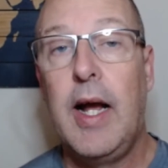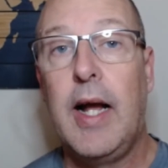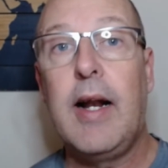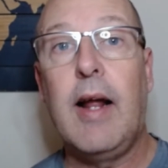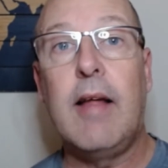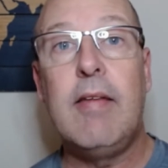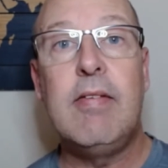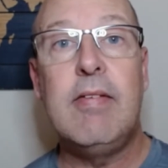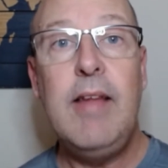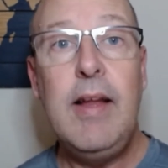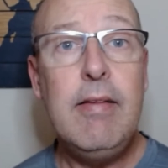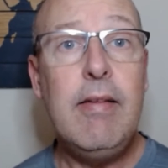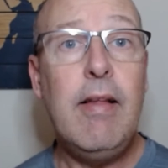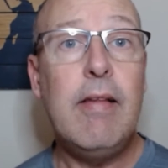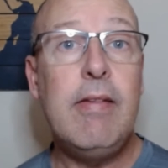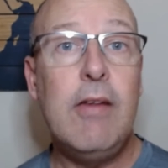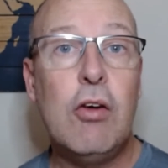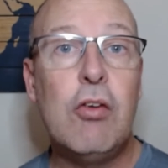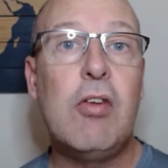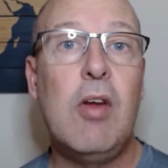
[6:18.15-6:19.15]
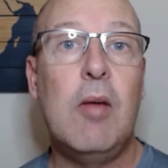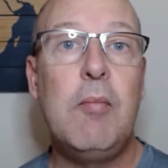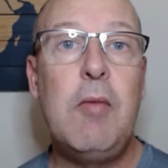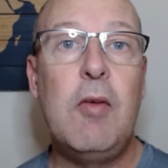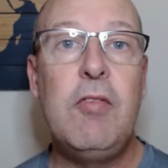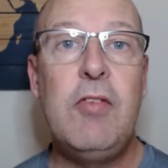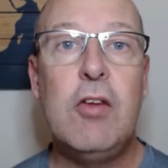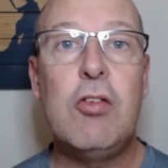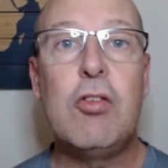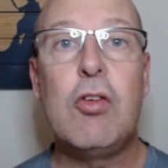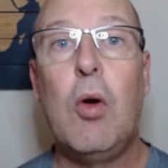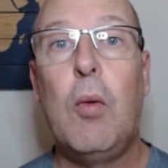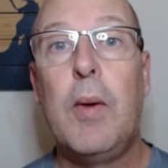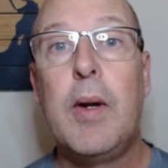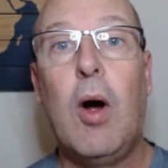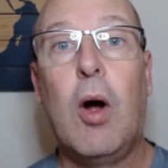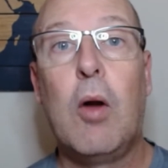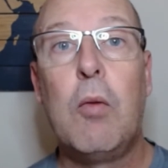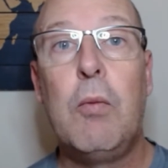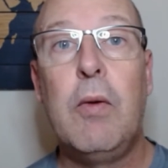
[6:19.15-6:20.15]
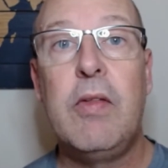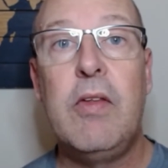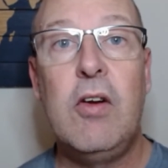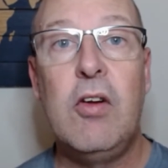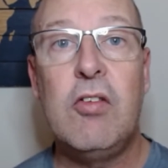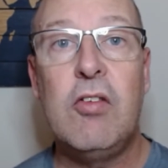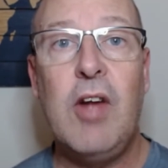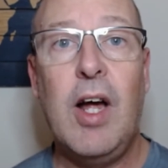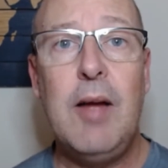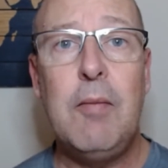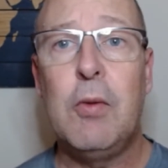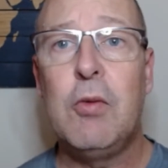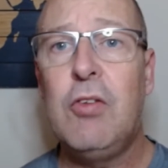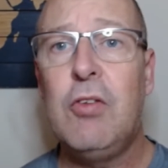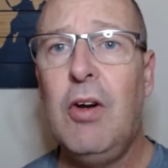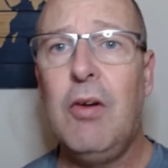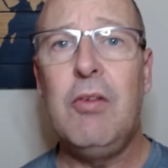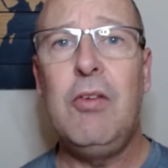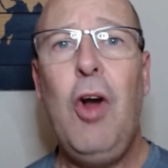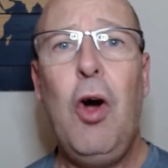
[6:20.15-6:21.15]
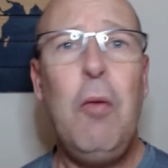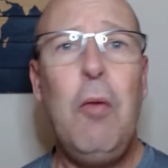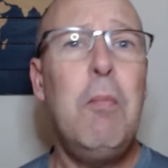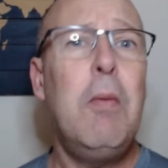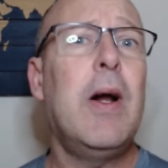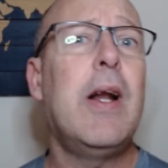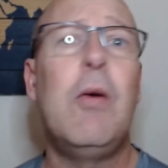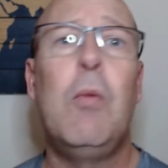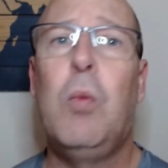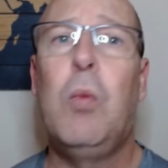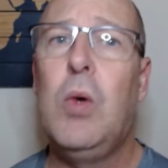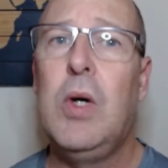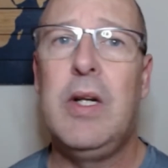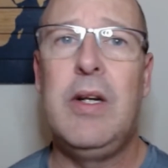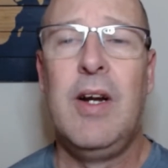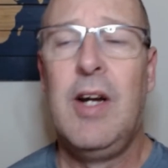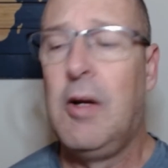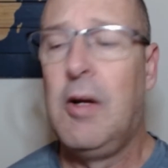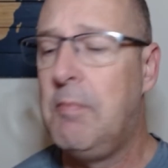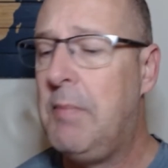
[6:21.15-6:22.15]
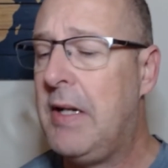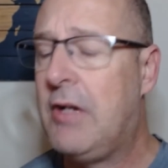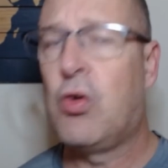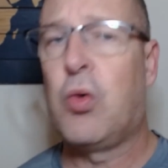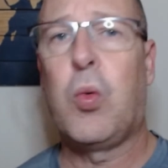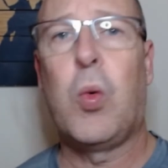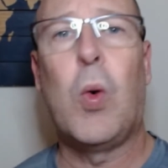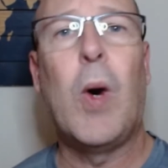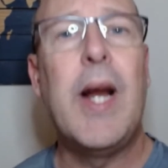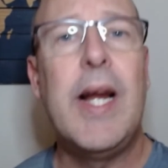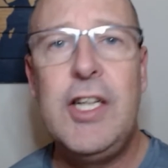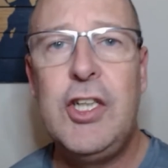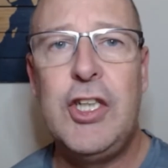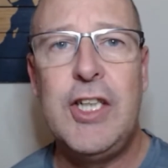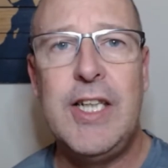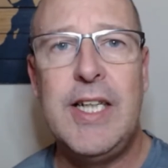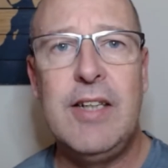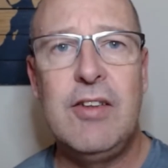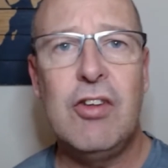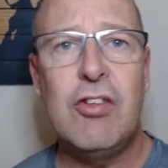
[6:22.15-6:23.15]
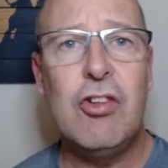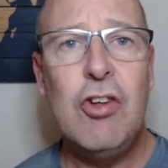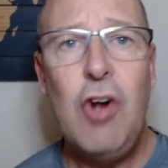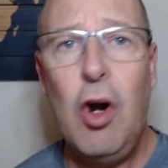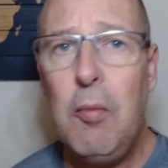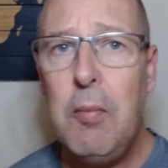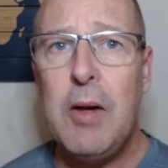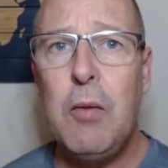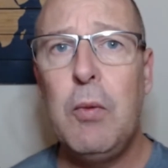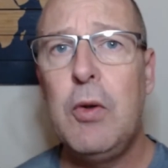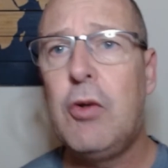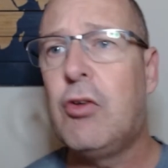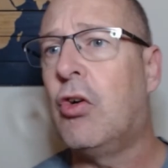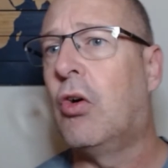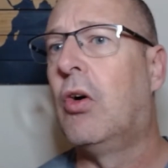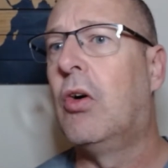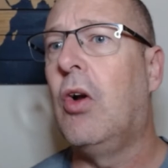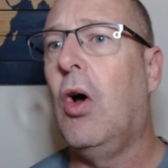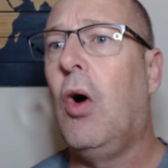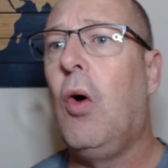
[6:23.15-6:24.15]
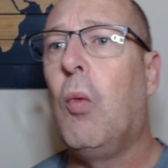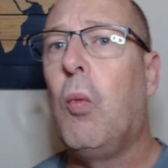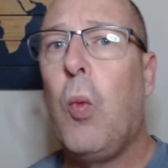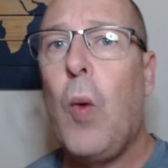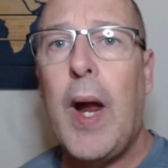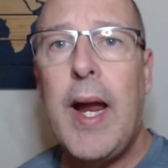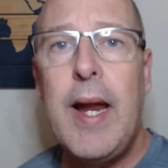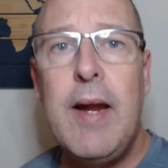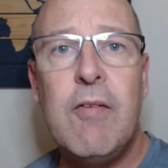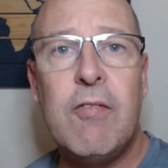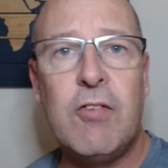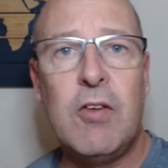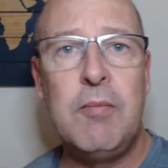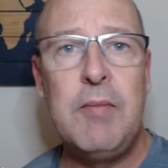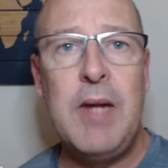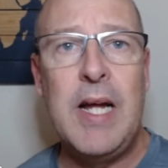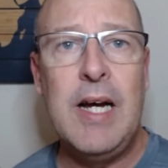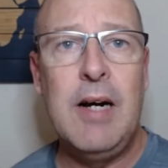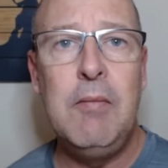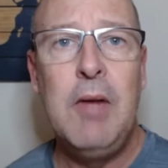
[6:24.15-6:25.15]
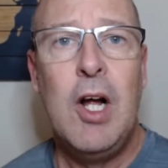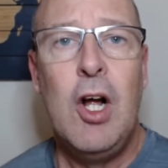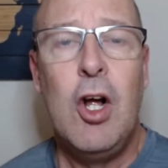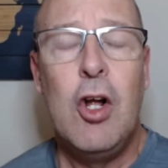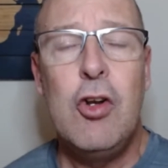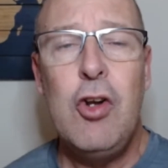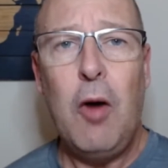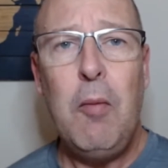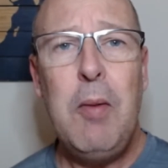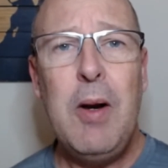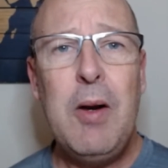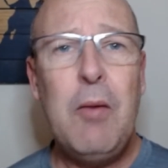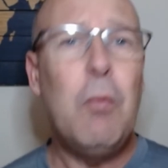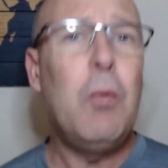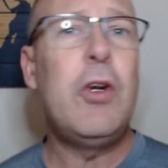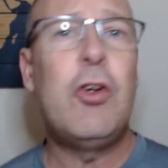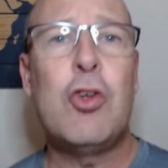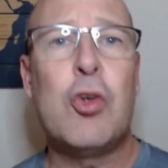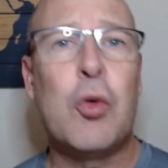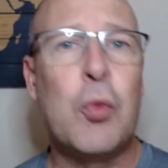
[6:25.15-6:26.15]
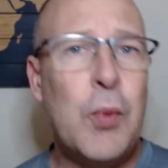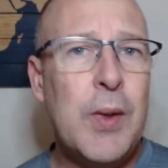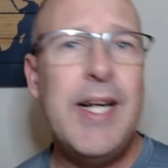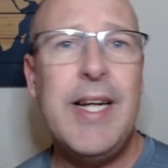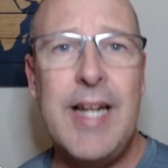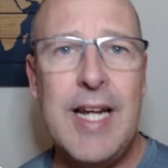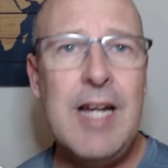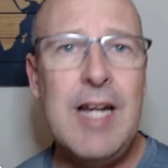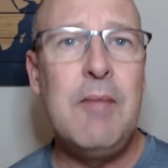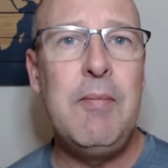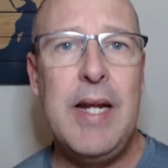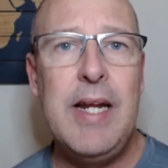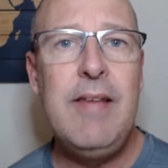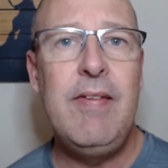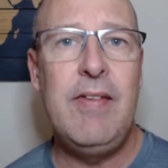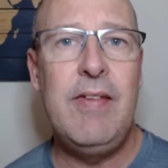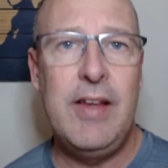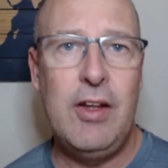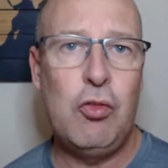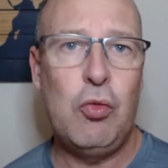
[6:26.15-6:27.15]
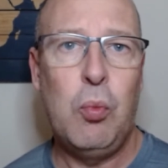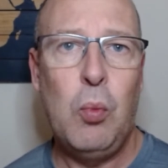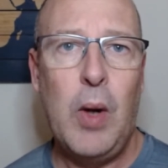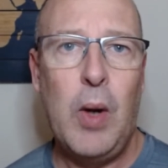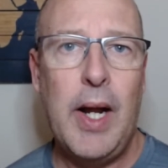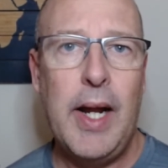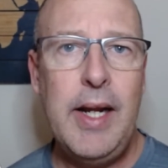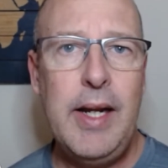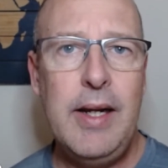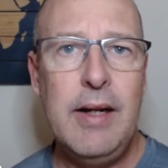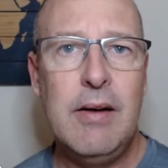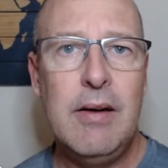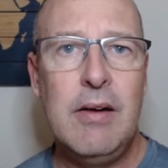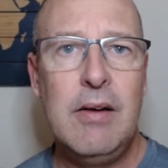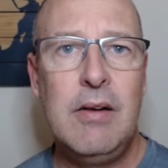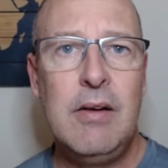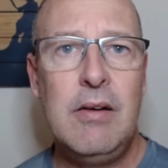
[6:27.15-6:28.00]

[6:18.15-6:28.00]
And I think that there's some of this going on with the disciples. No, nobody would betray Jesus, nobody would turn away from him, nobody would treat him in this way.